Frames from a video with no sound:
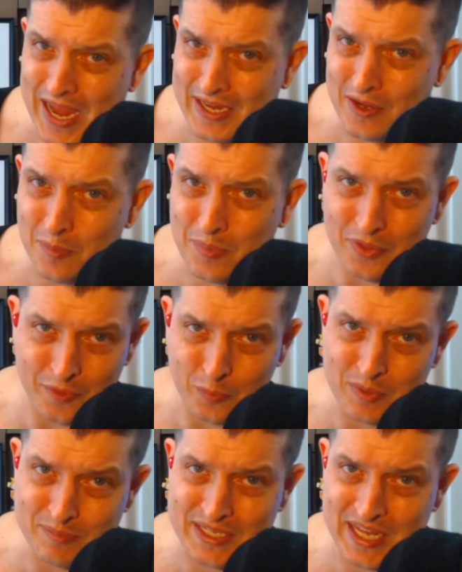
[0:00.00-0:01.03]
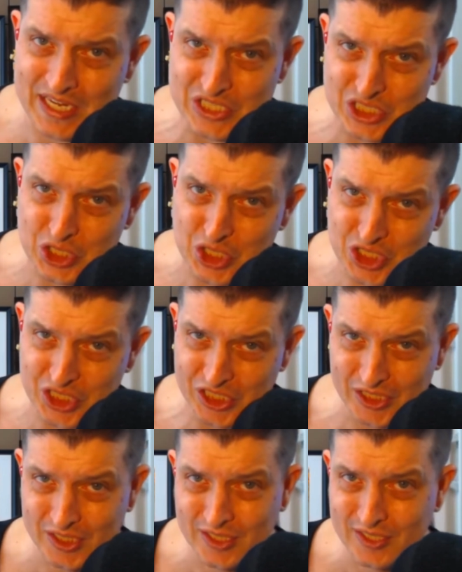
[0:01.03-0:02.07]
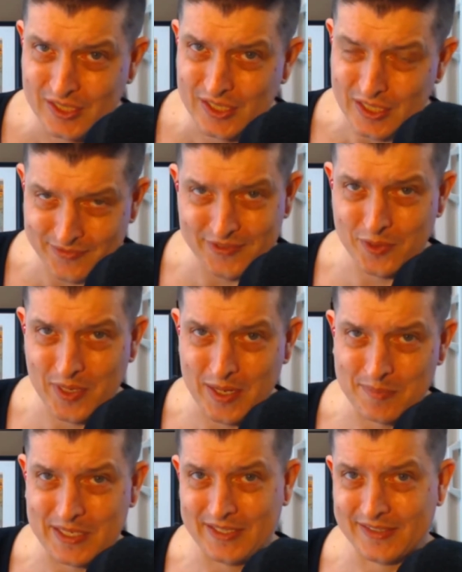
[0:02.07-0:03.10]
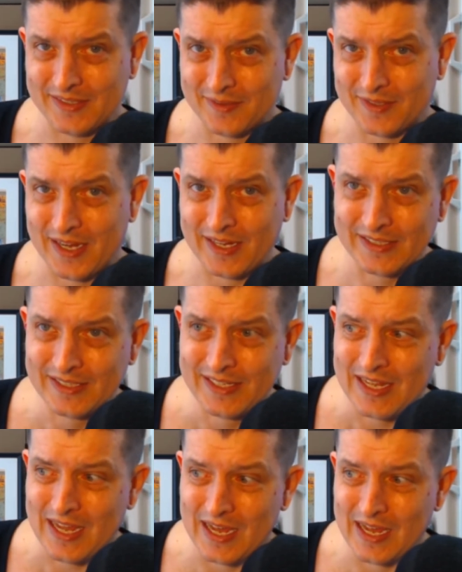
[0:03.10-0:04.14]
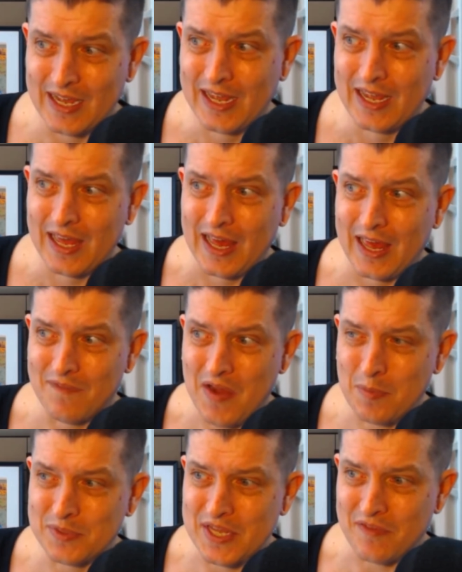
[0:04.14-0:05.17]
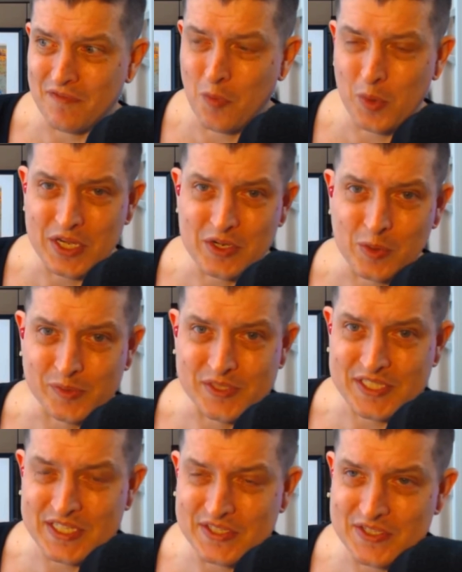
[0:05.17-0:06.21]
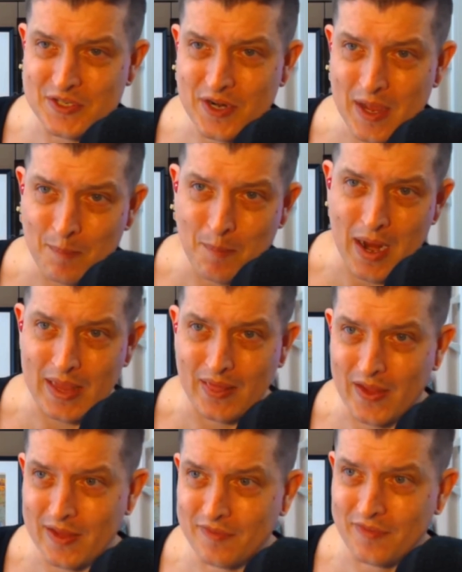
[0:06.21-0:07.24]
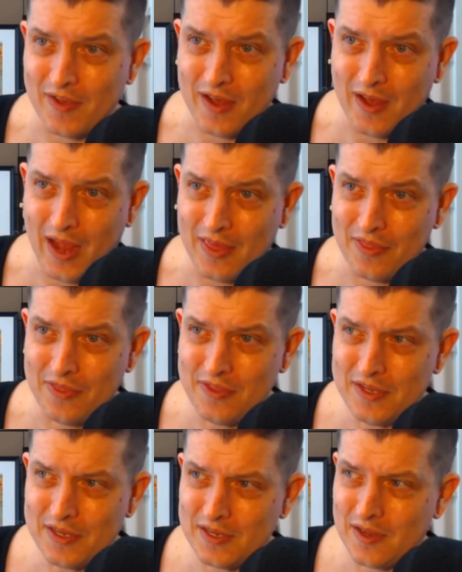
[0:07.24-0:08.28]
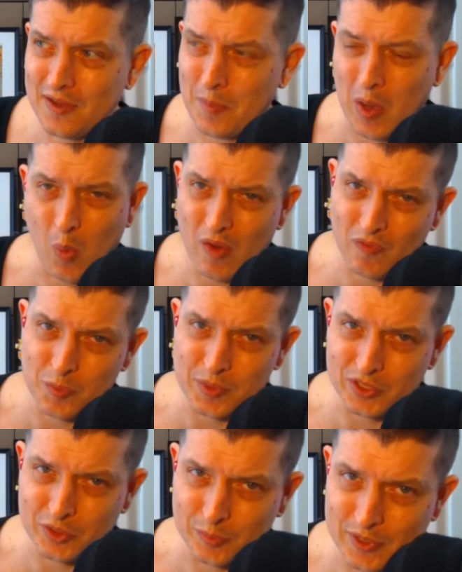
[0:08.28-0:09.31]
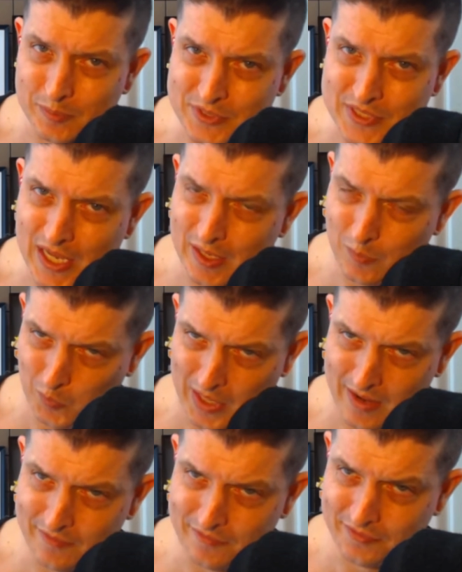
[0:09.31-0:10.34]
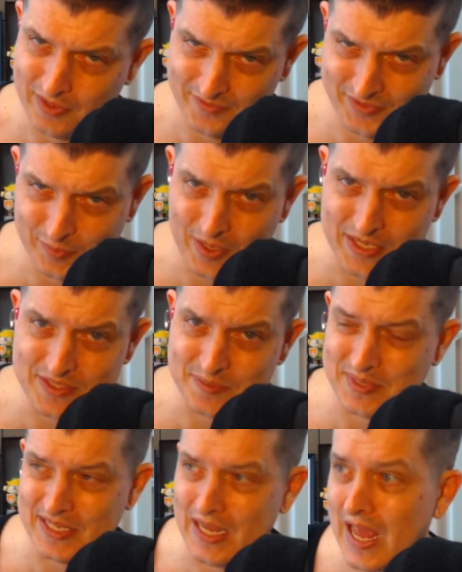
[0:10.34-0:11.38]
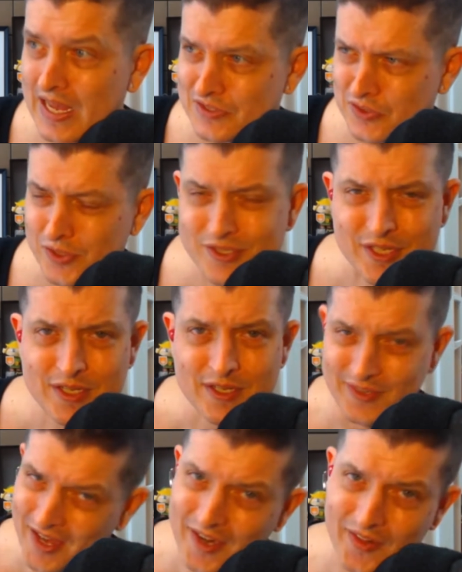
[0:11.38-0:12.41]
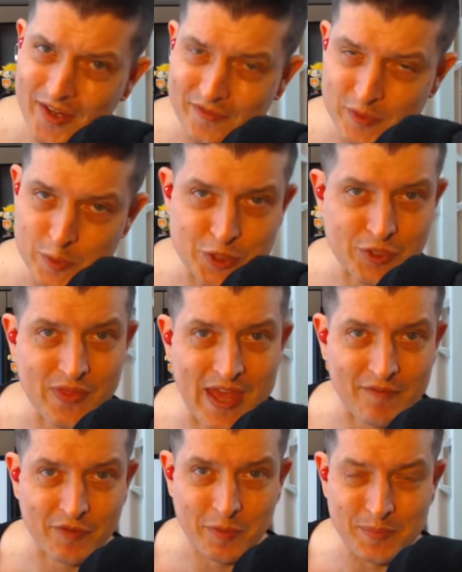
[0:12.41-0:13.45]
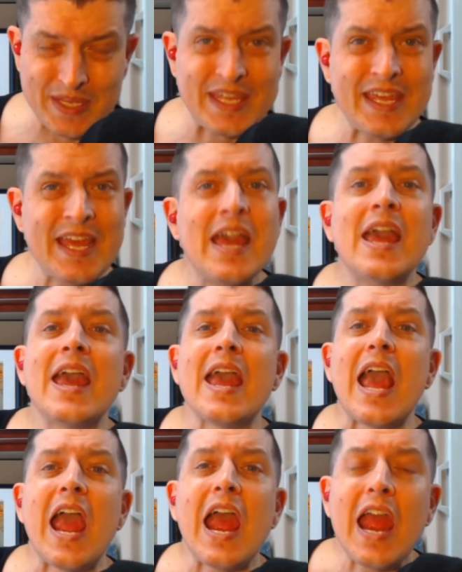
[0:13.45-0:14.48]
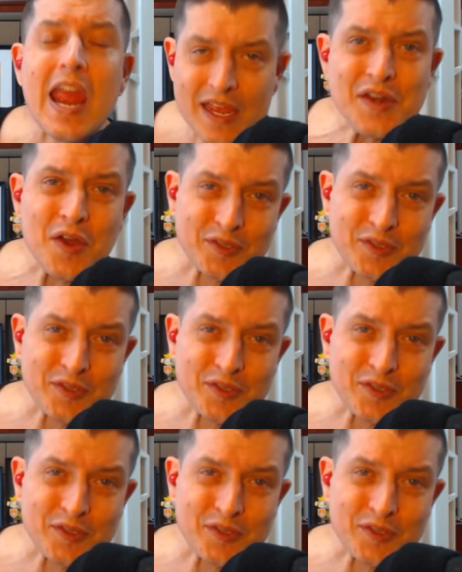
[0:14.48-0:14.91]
up the ribcage hoodie, if you know what I mean, okay? If I was a 40-year-old scenester at my life, I think my wife would be a little bit upset and would have every right to be, as there's not a lot of future in that for me and also